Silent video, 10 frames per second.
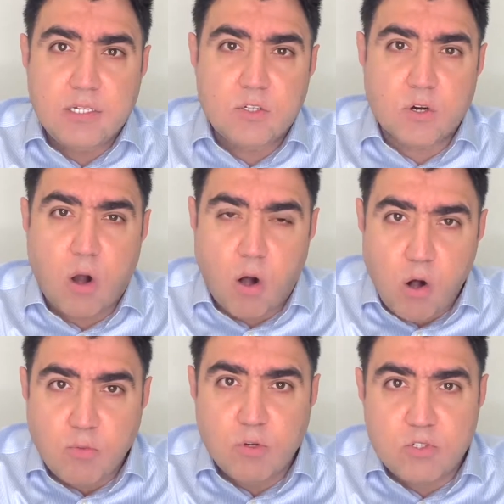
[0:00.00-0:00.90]
are
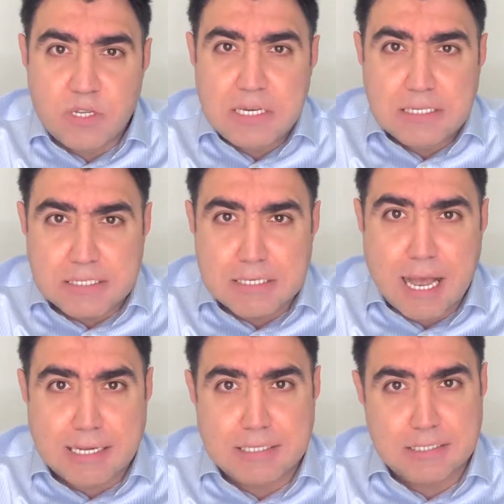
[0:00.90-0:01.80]
almost
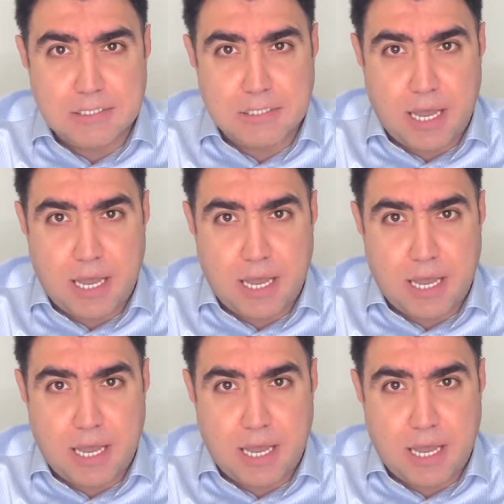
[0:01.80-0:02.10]
exactly the same.